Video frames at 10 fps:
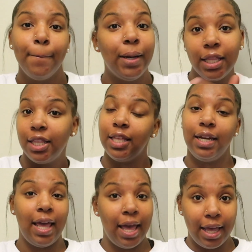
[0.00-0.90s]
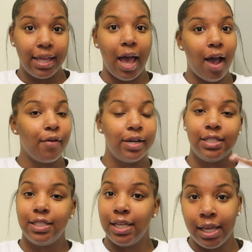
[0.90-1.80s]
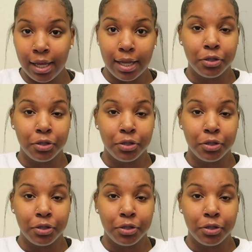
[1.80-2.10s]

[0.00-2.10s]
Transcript: But other than that, y'all already see it.